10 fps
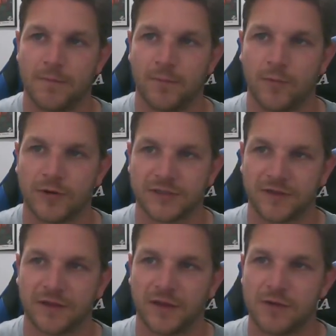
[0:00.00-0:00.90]
Whereas I
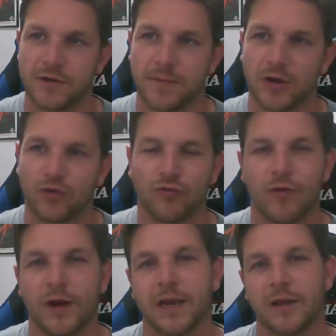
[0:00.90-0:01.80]
think it would have been a
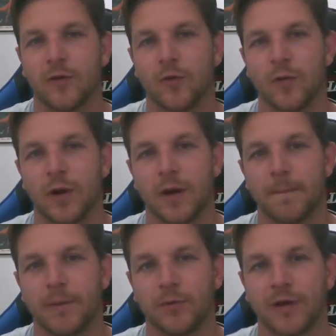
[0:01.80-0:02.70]
great little
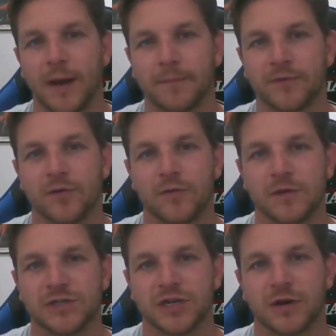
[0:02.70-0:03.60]
build-up to the
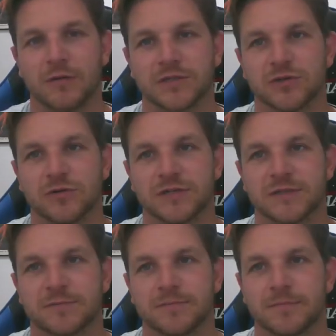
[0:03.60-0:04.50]

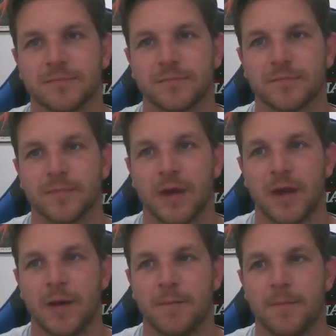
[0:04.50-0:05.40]
Giganotosaurus,
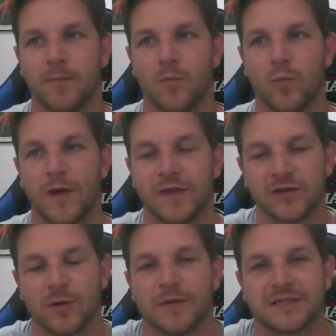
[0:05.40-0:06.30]
where the
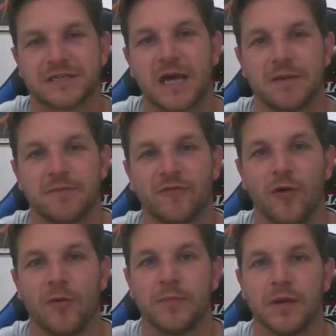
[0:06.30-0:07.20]
Indominus came
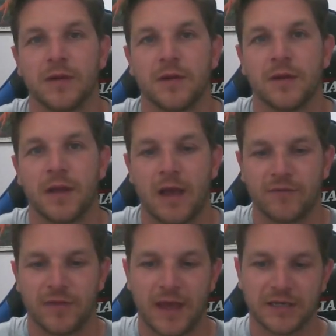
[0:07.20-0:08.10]
from, having
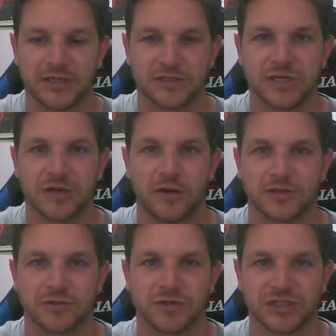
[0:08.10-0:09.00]
that
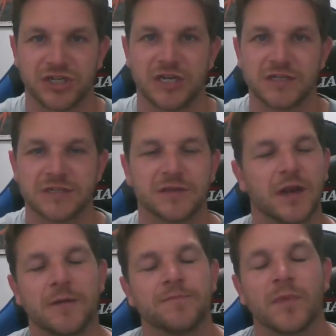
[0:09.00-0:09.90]
Giganotosaurus genes, you
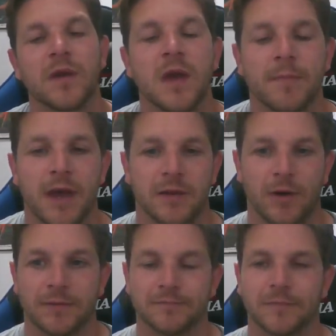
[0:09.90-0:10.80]
know. But
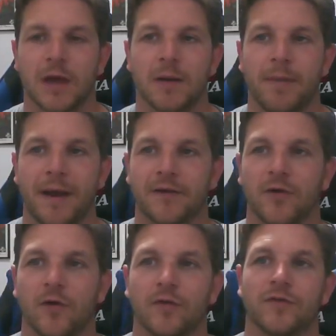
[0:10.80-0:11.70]
anyway, back
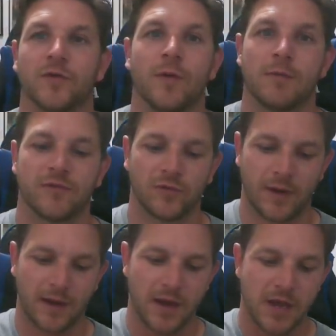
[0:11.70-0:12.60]
on to where we're talking about.